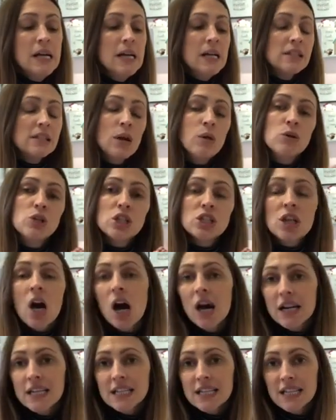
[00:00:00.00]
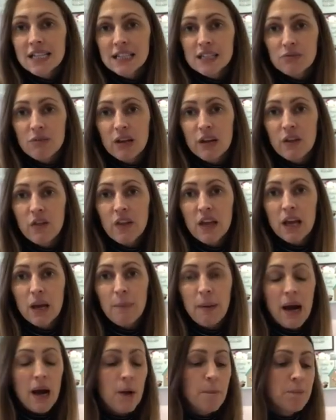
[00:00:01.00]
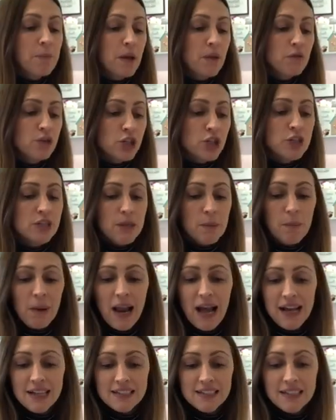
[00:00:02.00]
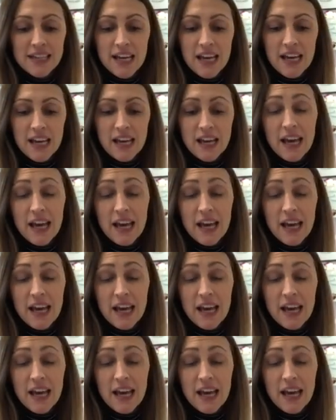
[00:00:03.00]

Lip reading: So just ideas to really think about reducing plastic,